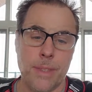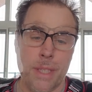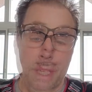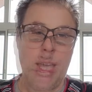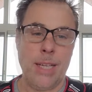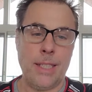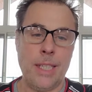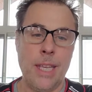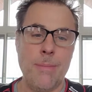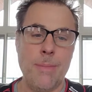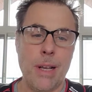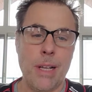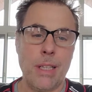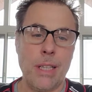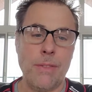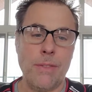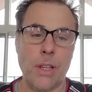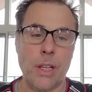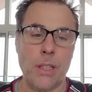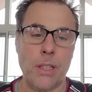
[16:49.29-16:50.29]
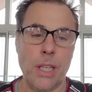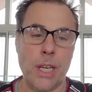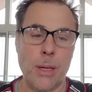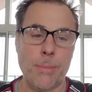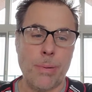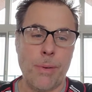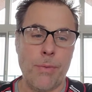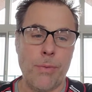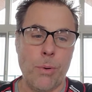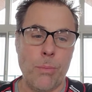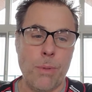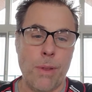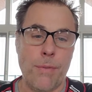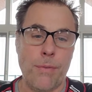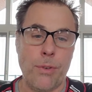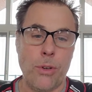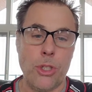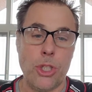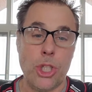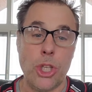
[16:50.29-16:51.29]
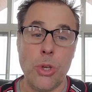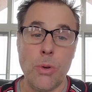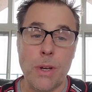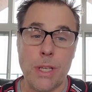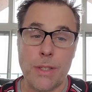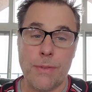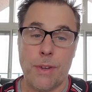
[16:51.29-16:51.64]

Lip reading: A team at Cleveland Clinic performed the first U.S.